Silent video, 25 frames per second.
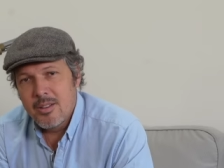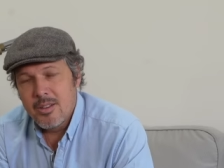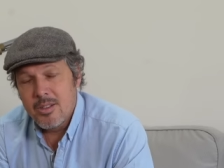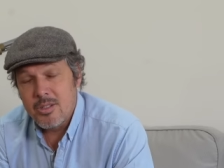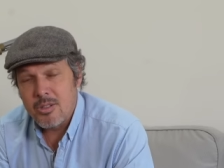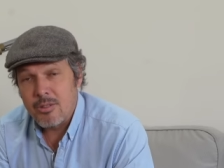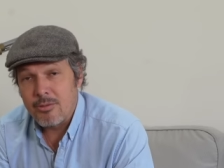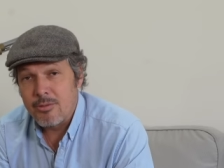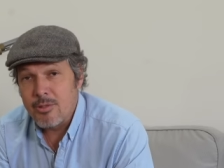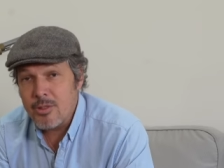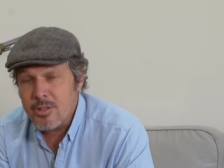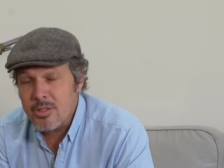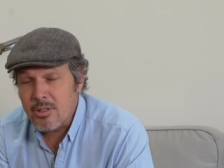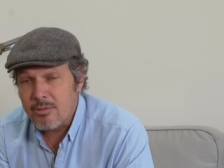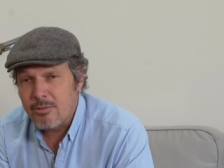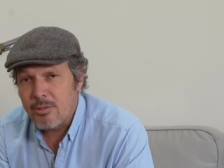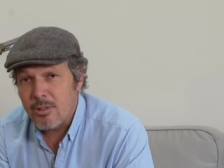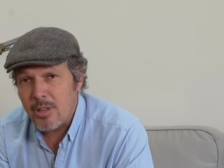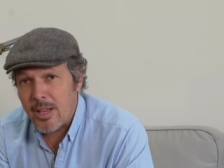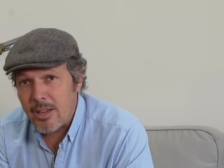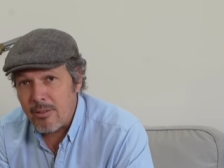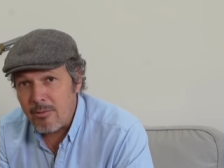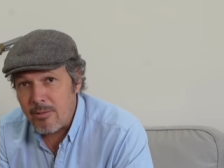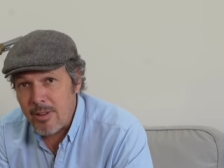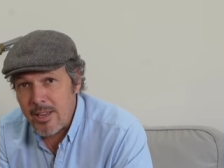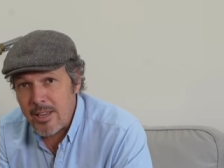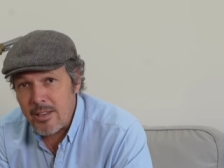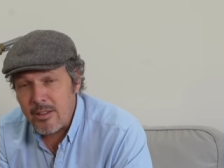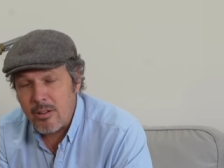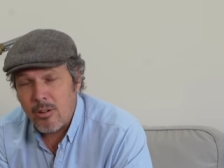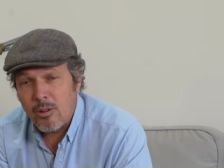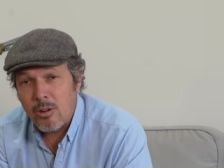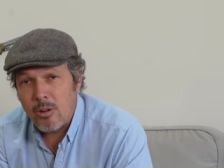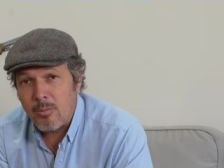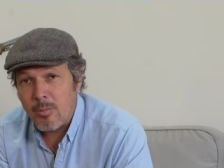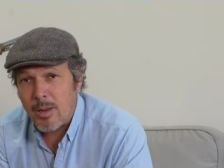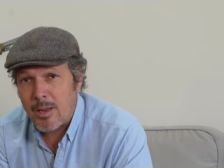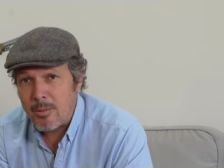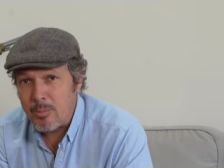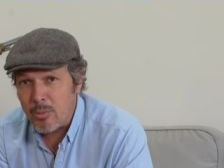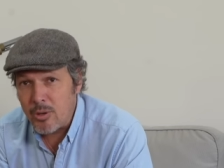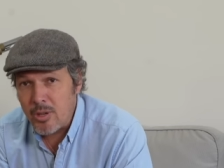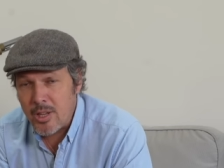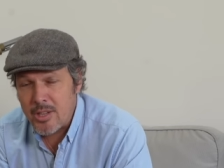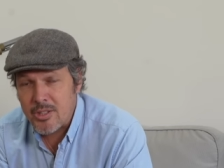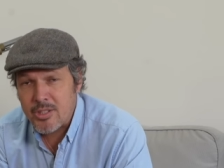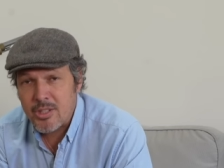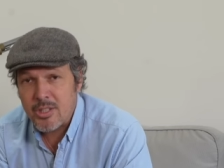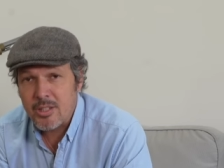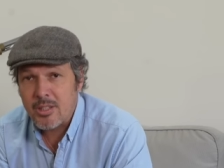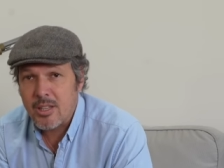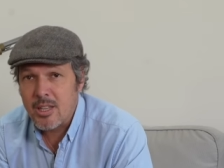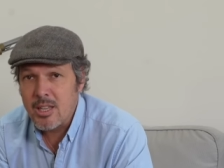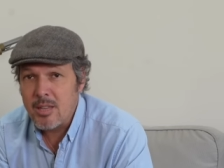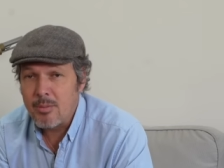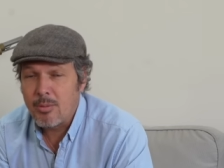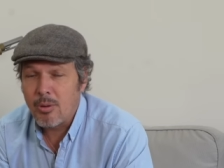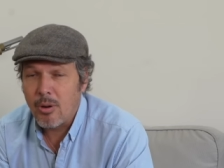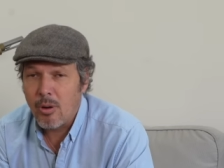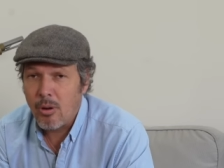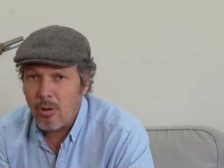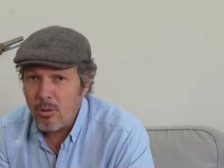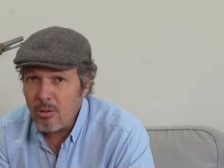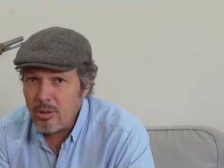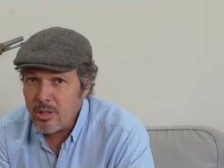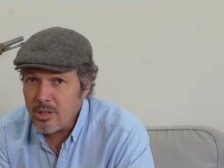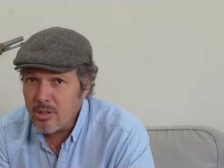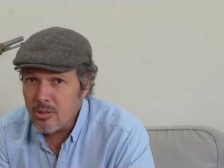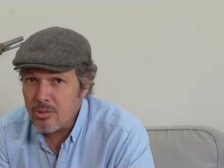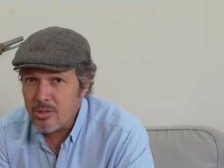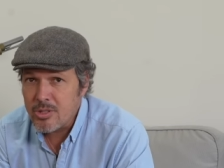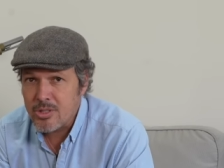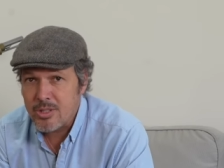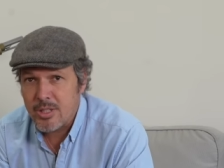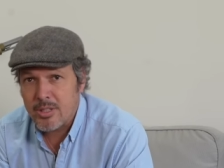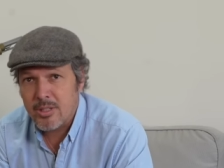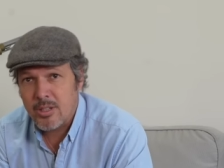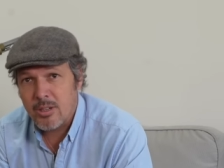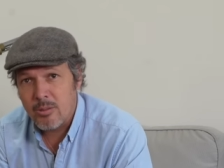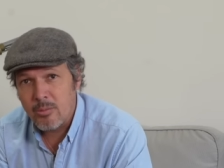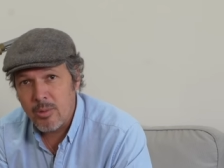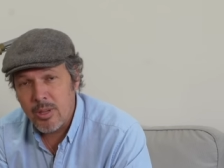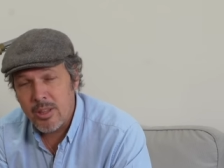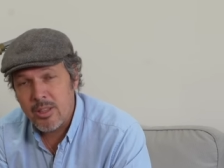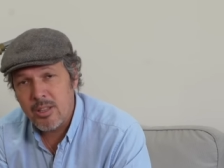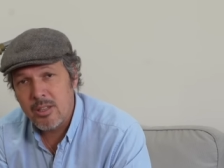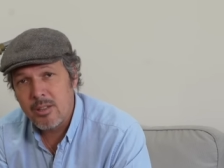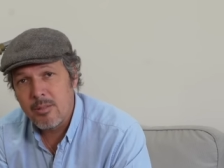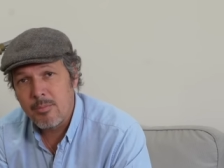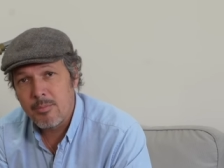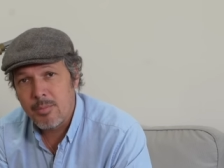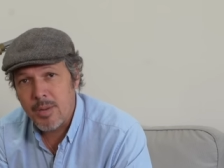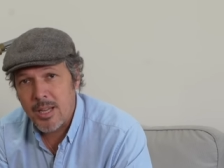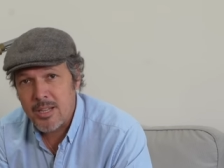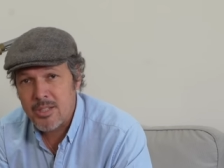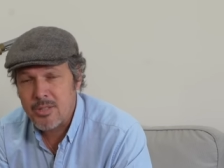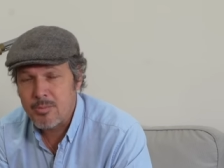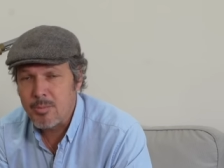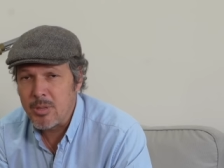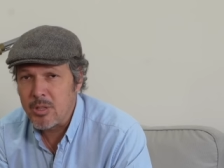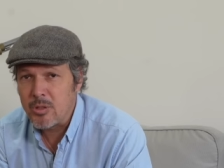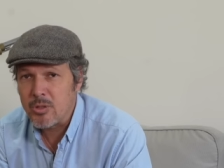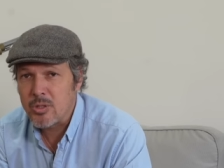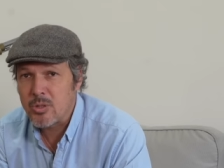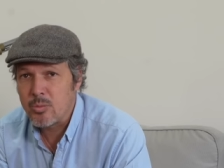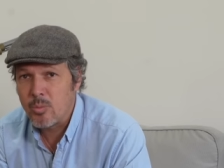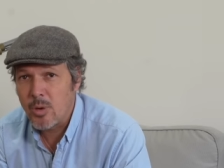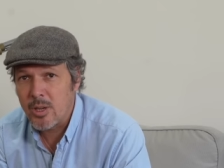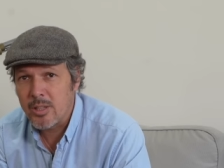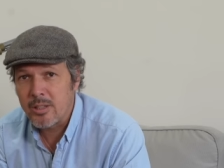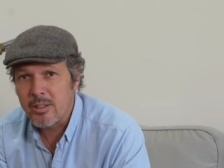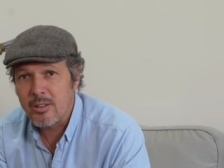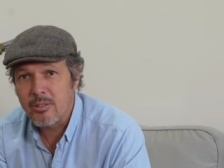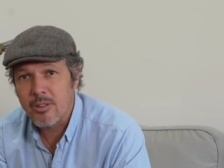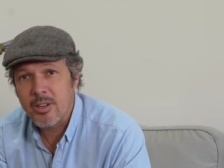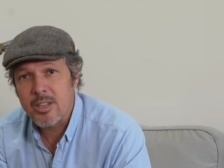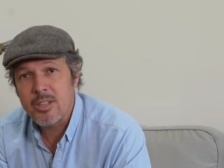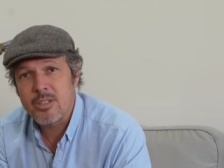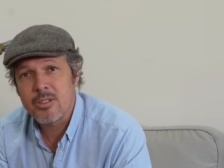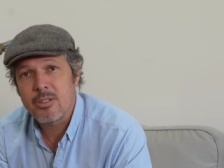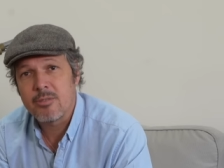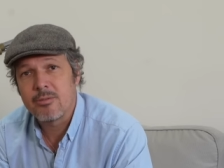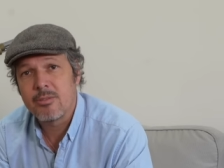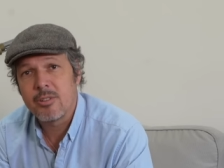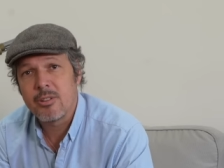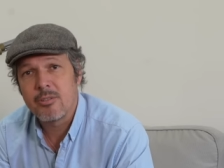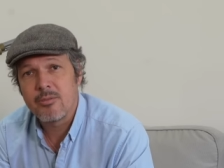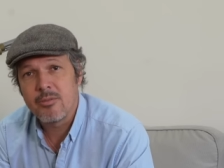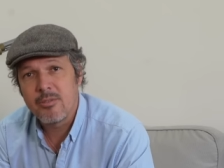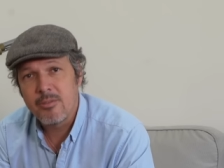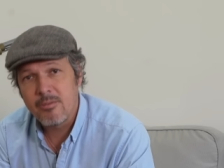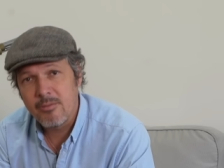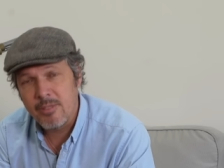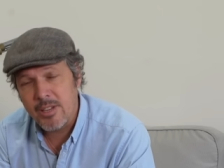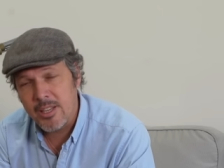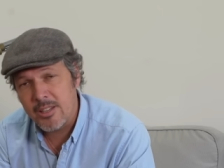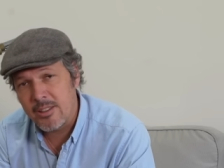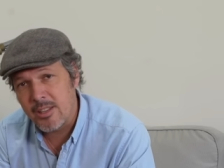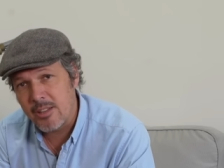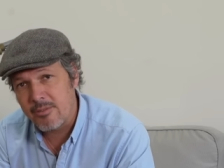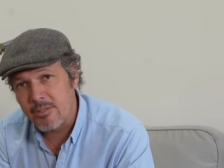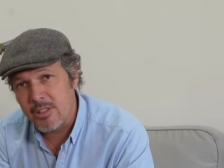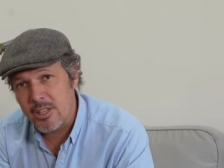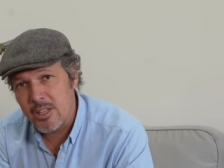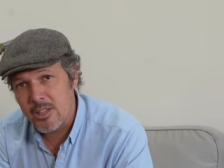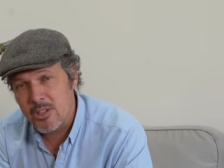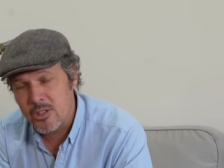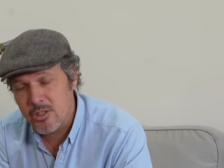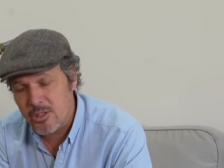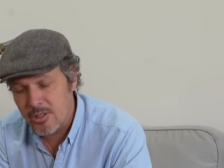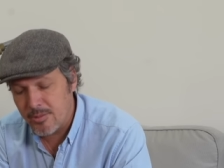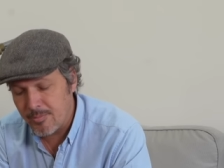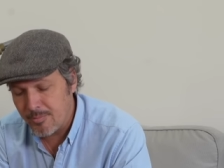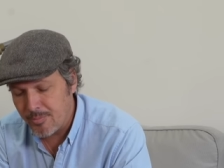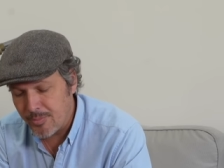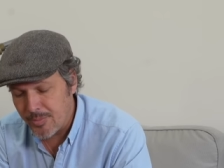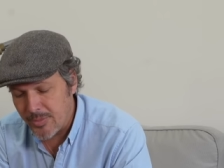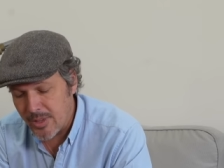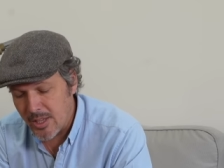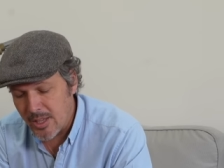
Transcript: So first of all, I weigh all my bullets and keep only those that are within plus minus one grains of a weight deviation.